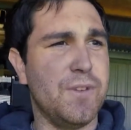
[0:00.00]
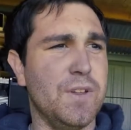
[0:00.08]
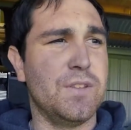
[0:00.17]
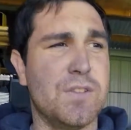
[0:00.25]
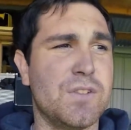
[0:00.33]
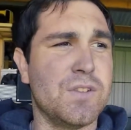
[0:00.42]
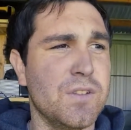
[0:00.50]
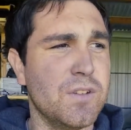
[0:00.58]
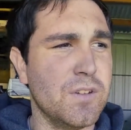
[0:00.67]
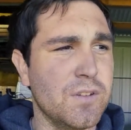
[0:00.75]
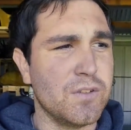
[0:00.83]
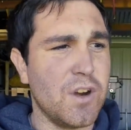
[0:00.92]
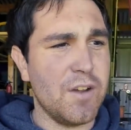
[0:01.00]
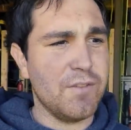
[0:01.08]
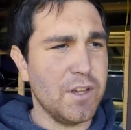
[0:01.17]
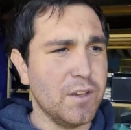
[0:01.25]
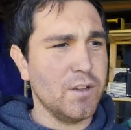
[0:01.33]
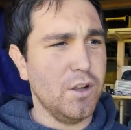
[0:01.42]
it's
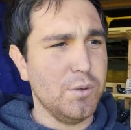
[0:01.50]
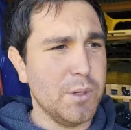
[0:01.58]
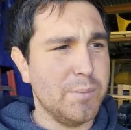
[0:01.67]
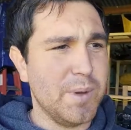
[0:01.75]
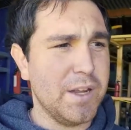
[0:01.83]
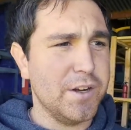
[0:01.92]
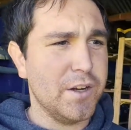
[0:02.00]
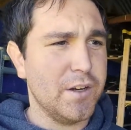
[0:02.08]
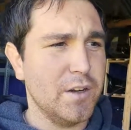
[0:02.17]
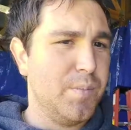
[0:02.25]
driving a little bit better,